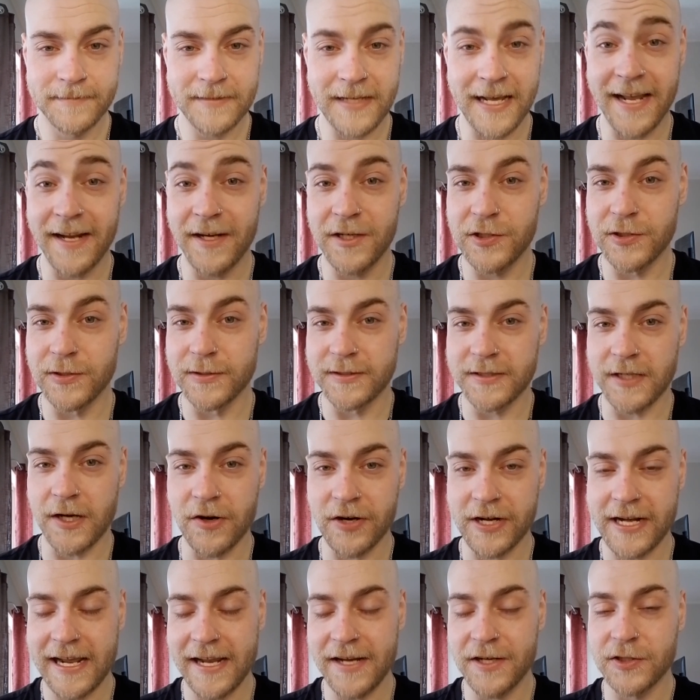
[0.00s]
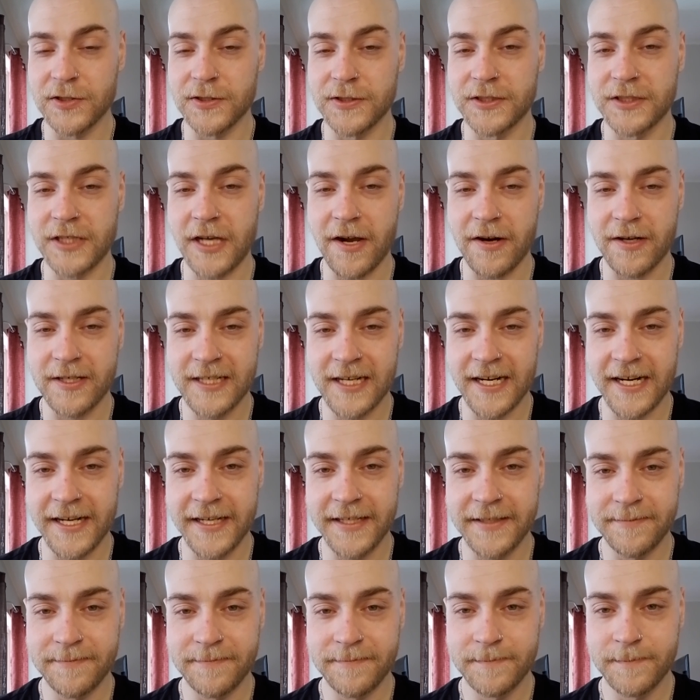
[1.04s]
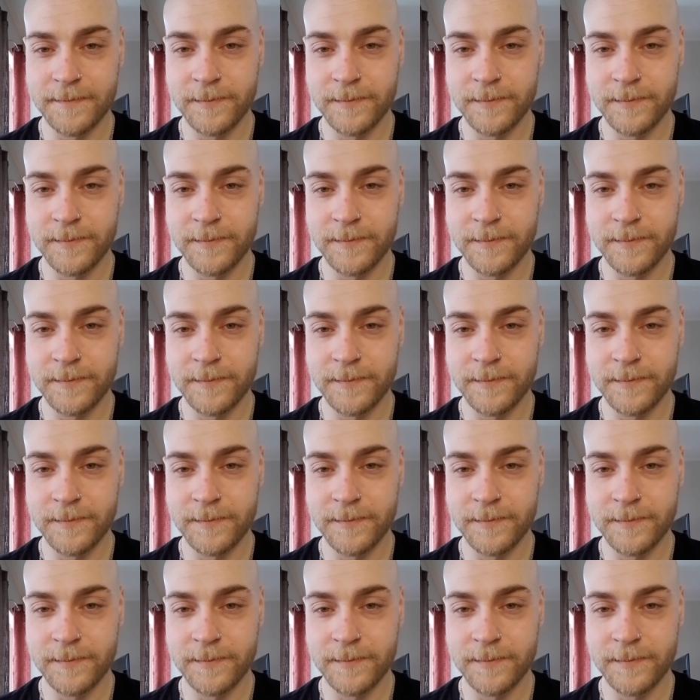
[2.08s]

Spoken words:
Angels, archangels, archai,